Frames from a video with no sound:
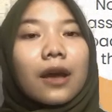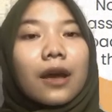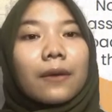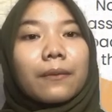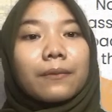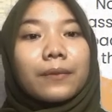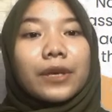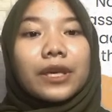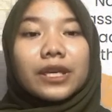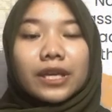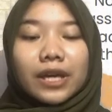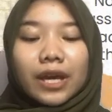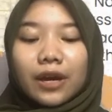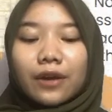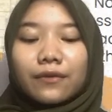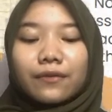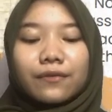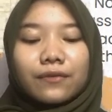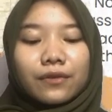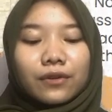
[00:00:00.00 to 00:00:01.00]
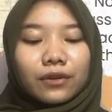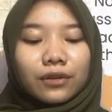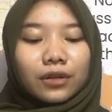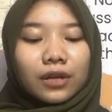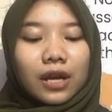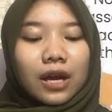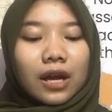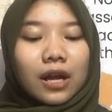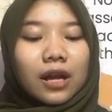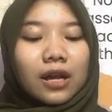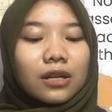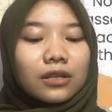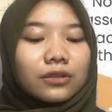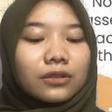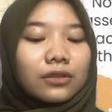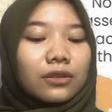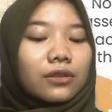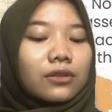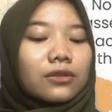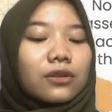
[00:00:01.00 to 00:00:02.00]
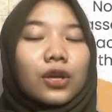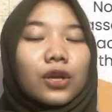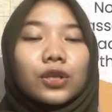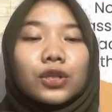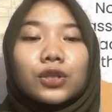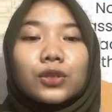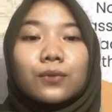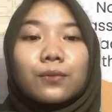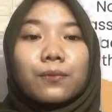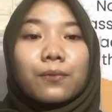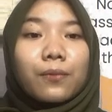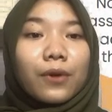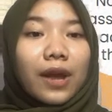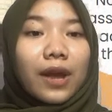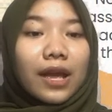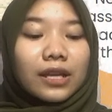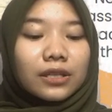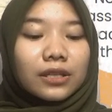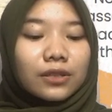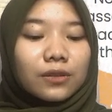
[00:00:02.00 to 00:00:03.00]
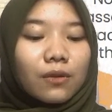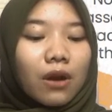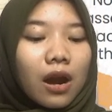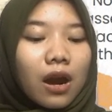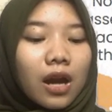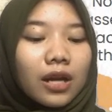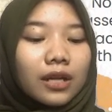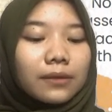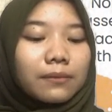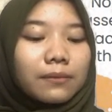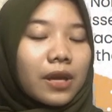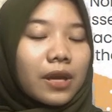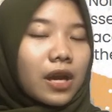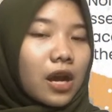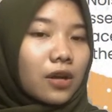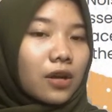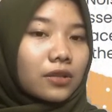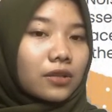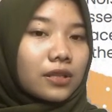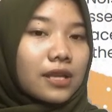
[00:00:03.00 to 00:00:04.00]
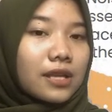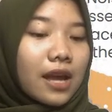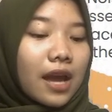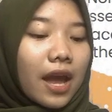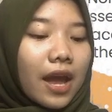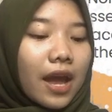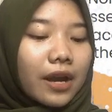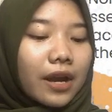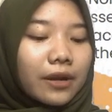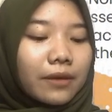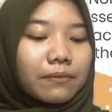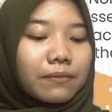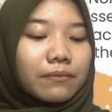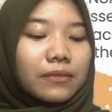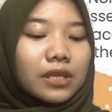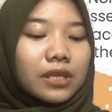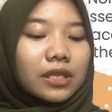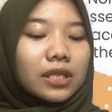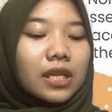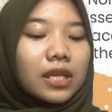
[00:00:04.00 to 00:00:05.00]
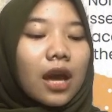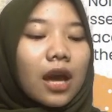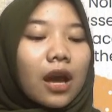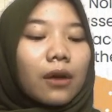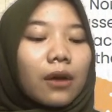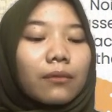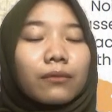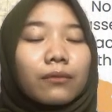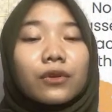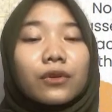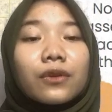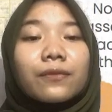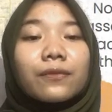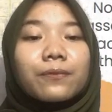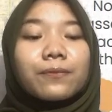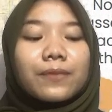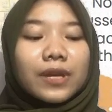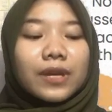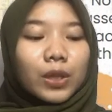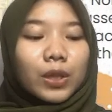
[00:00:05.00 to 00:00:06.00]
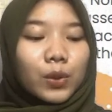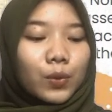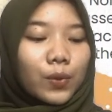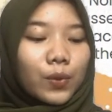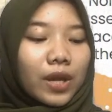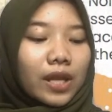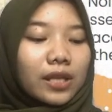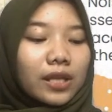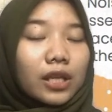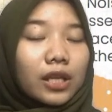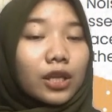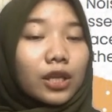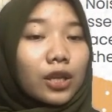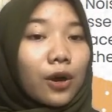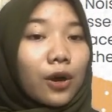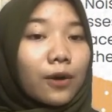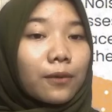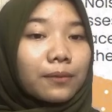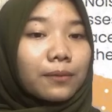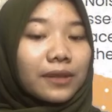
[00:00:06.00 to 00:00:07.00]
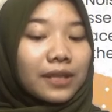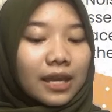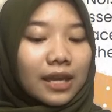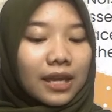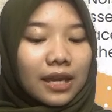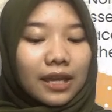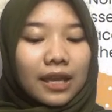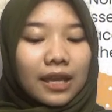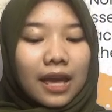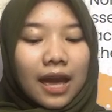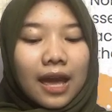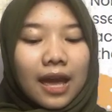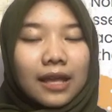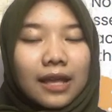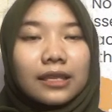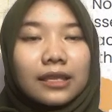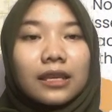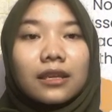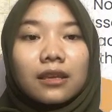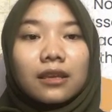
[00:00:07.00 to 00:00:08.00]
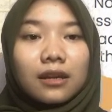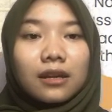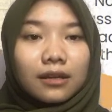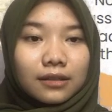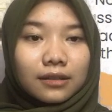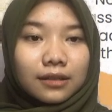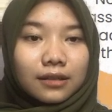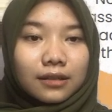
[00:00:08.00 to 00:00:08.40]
Be careful also not to press too hard because the air must move between the top teeth and the tongue.